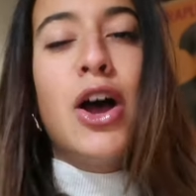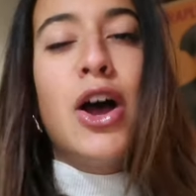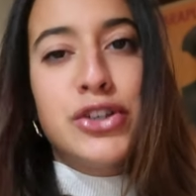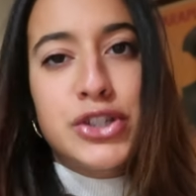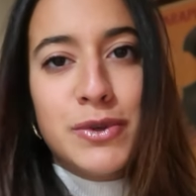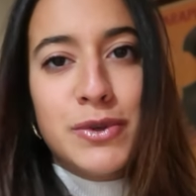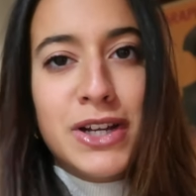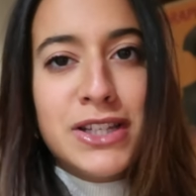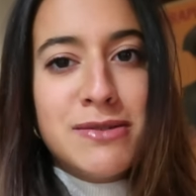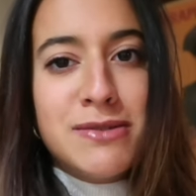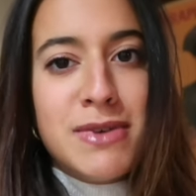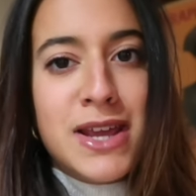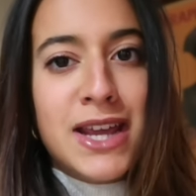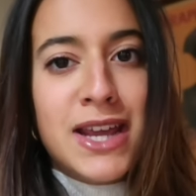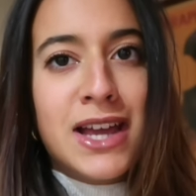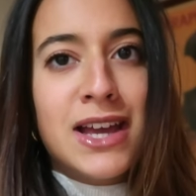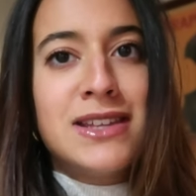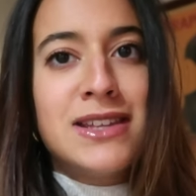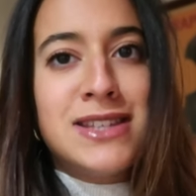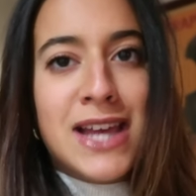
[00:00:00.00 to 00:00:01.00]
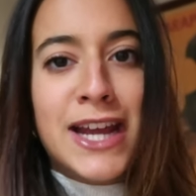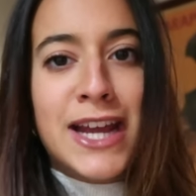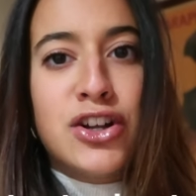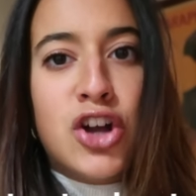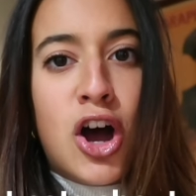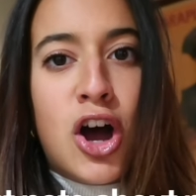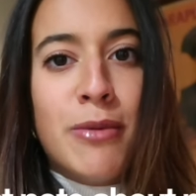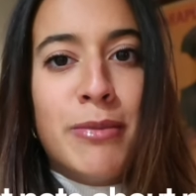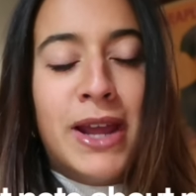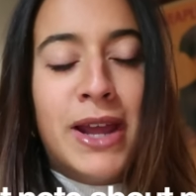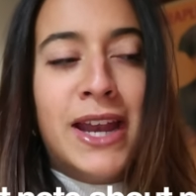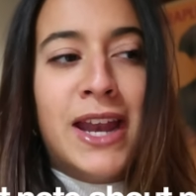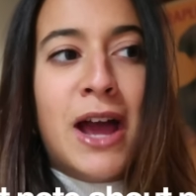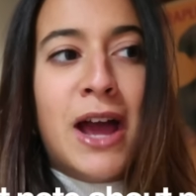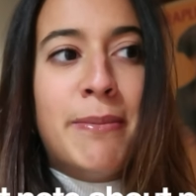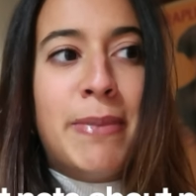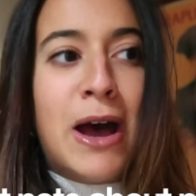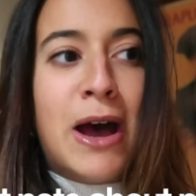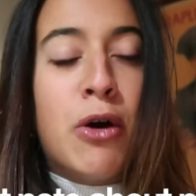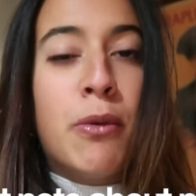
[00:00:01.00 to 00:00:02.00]
I also wanted to make a side comment
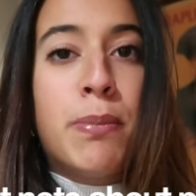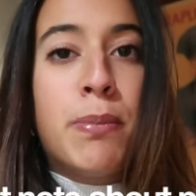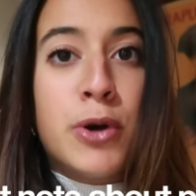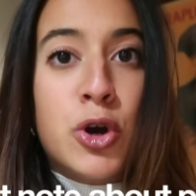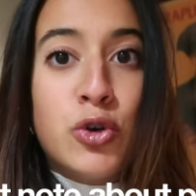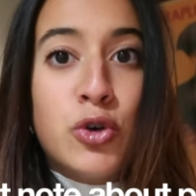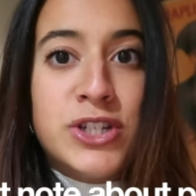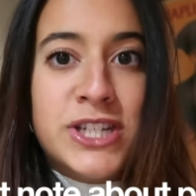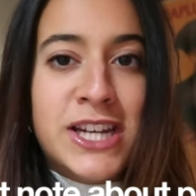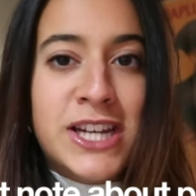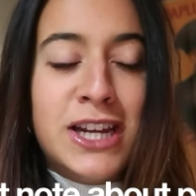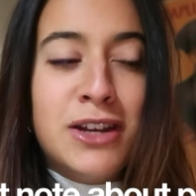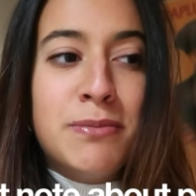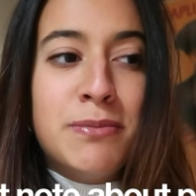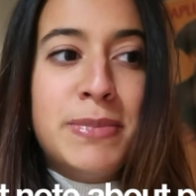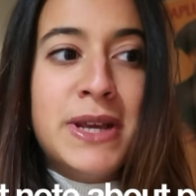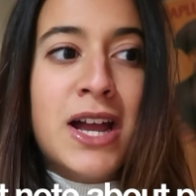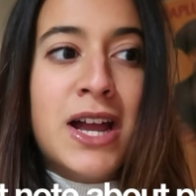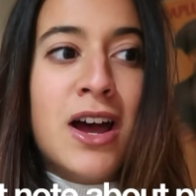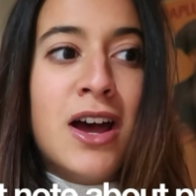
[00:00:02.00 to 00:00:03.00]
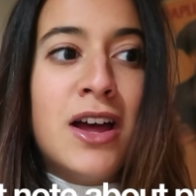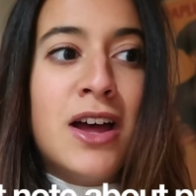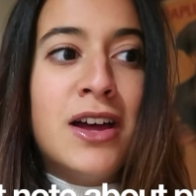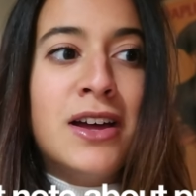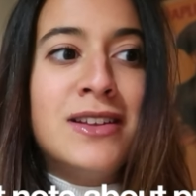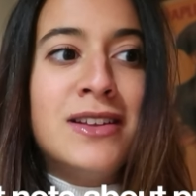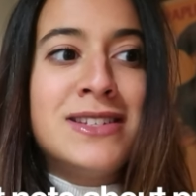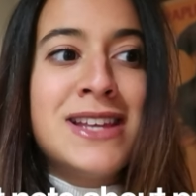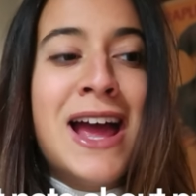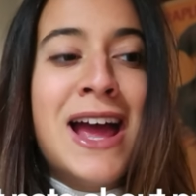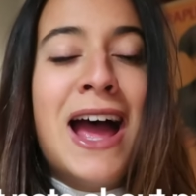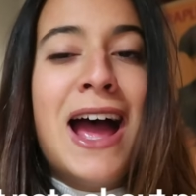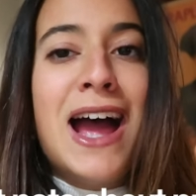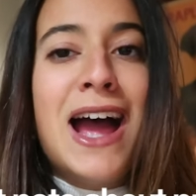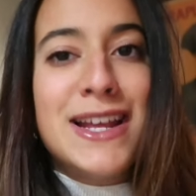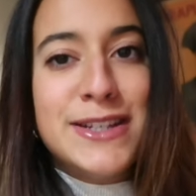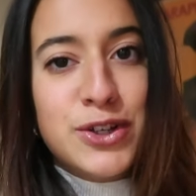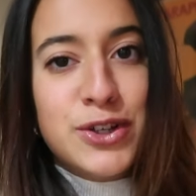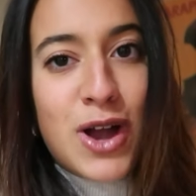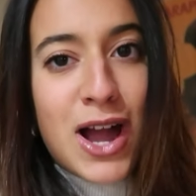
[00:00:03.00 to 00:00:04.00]
about protein because
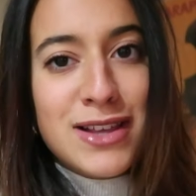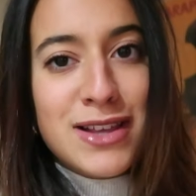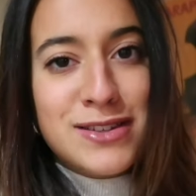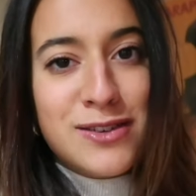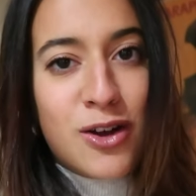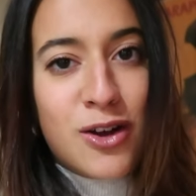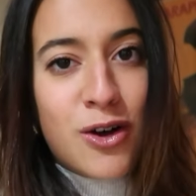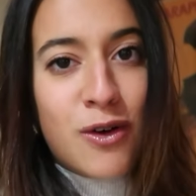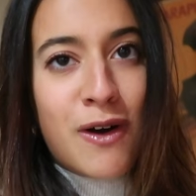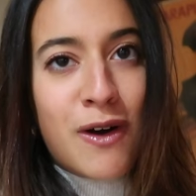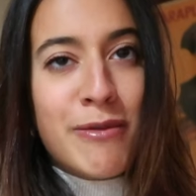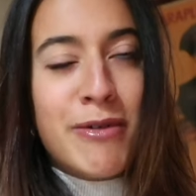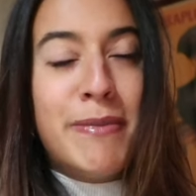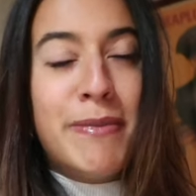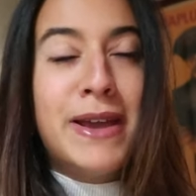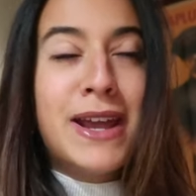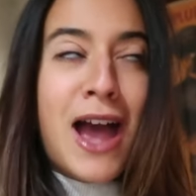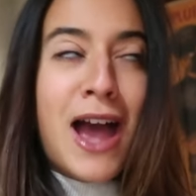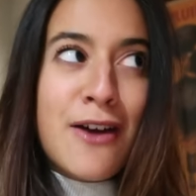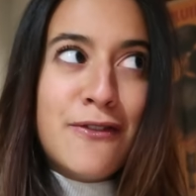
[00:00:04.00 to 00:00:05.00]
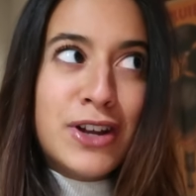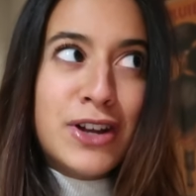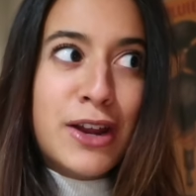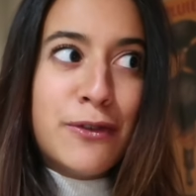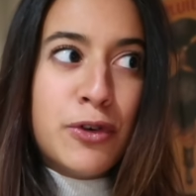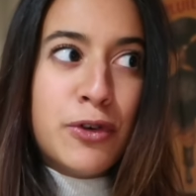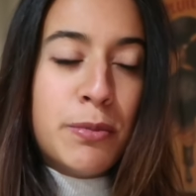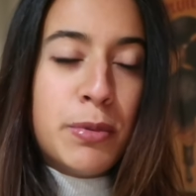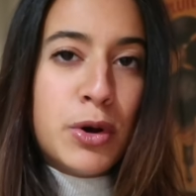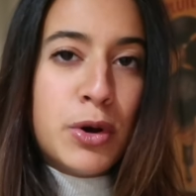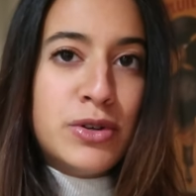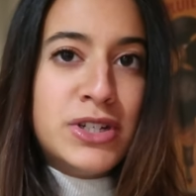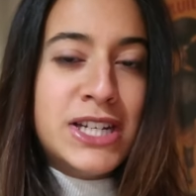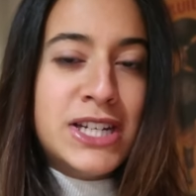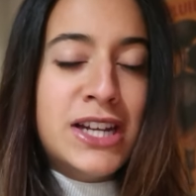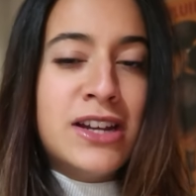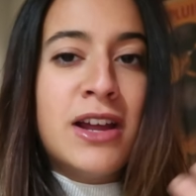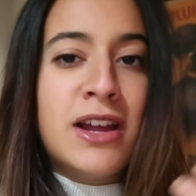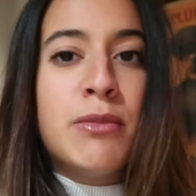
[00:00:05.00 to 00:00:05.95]
as you guys know, I'm a big advocate for protein.